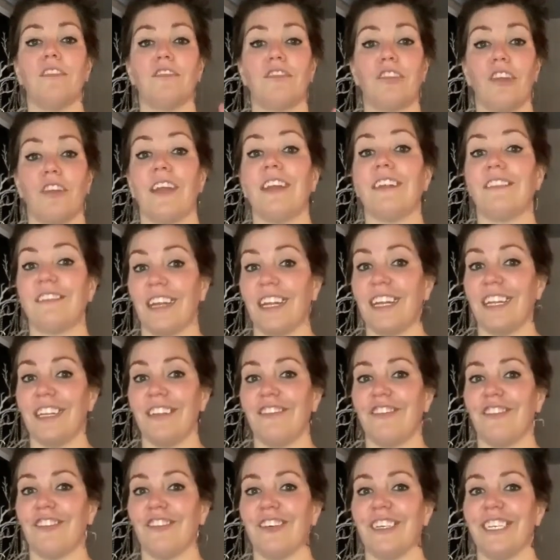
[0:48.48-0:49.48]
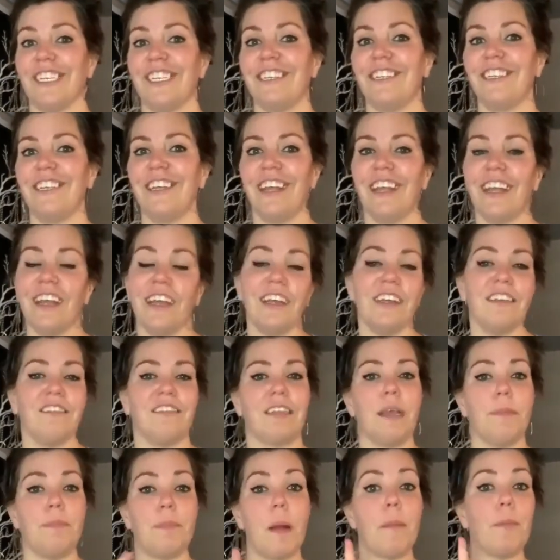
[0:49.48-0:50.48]
So let's get into it.
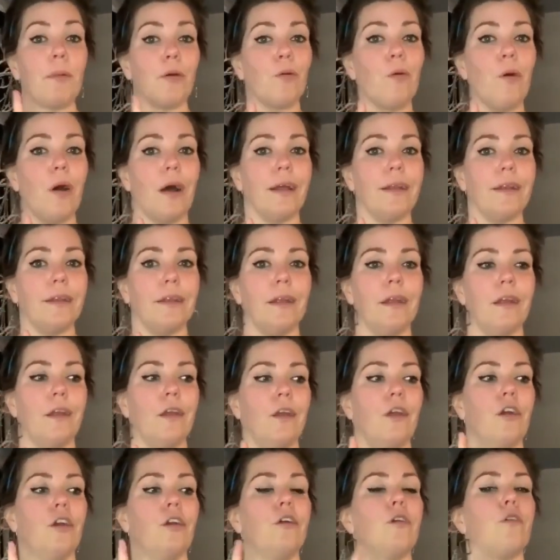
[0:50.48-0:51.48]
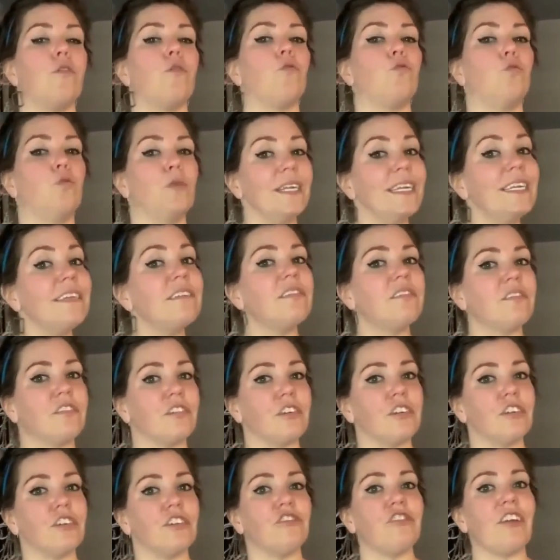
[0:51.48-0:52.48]
Tip number 1,
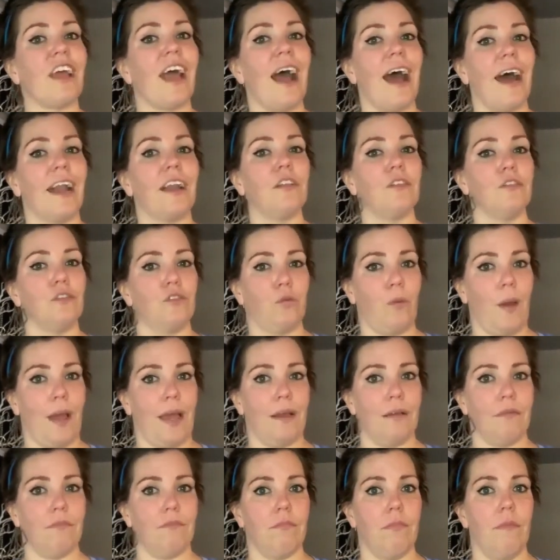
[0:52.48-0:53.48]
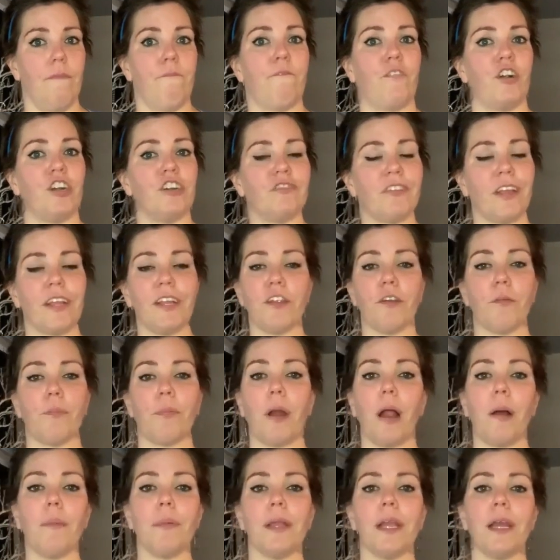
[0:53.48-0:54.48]
research how to lose weight. First thing you're
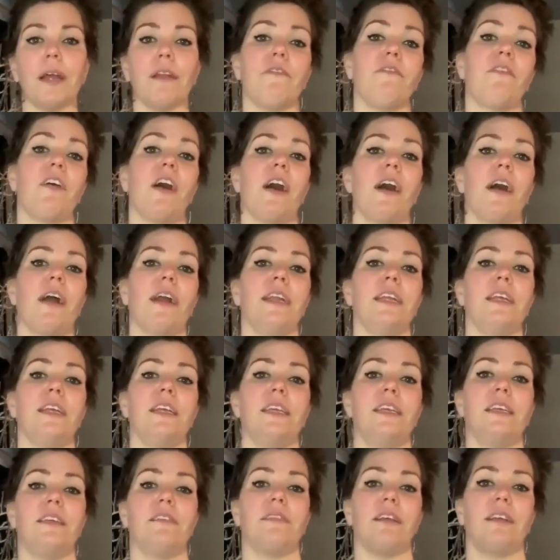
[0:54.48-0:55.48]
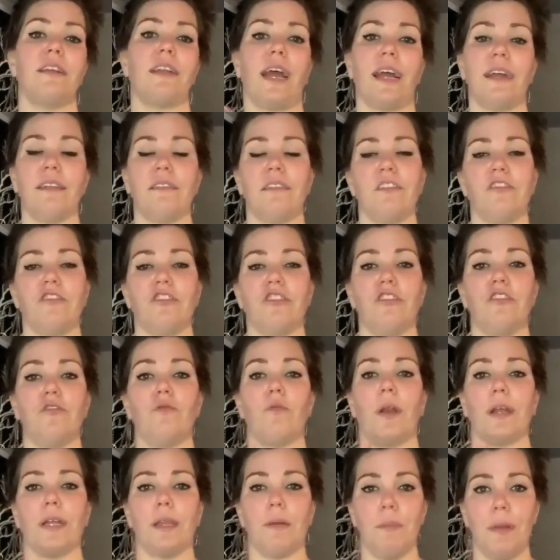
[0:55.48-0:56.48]
probably going to find is a dietitian
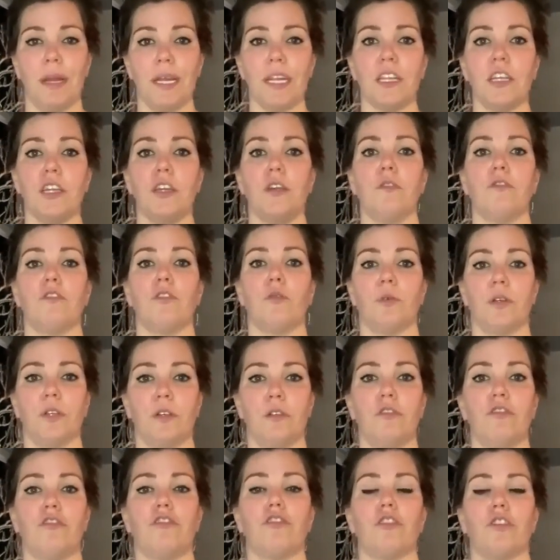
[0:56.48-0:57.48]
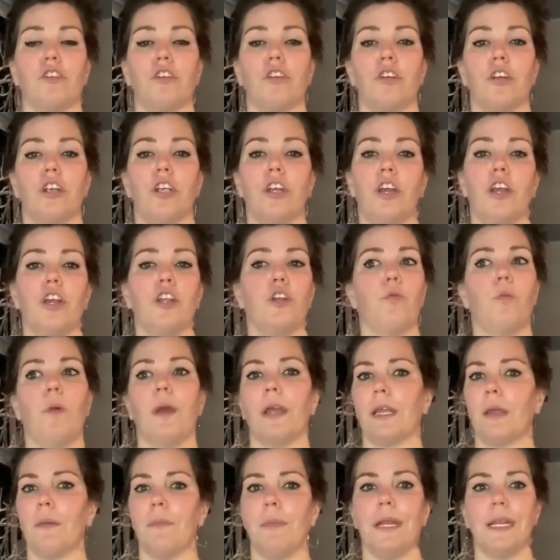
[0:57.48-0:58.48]
recommending you to reduce your
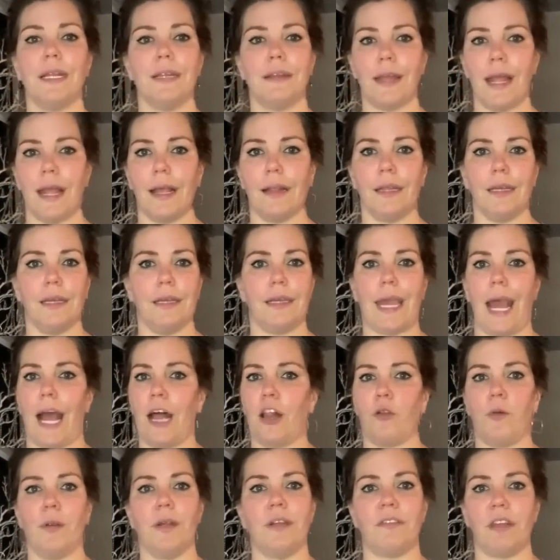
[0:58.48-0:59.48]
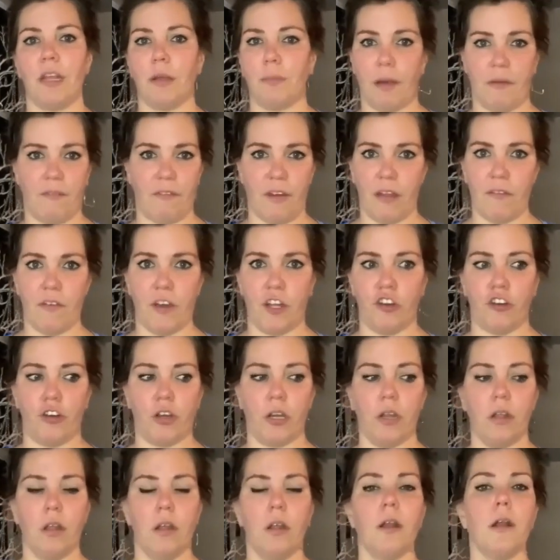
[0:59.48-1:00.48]
recommended daily calorie intake by
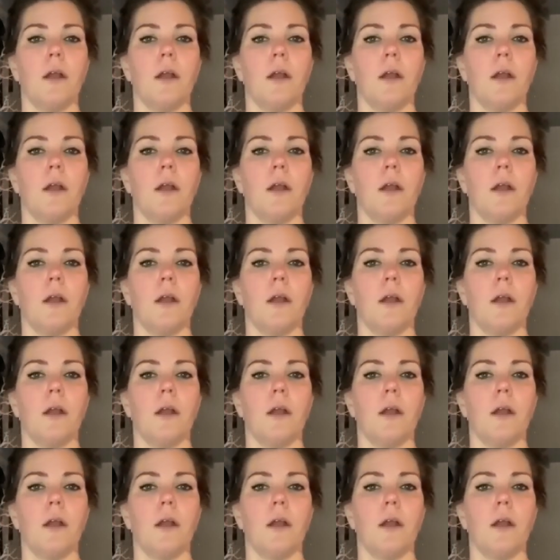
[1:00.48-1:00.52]
500.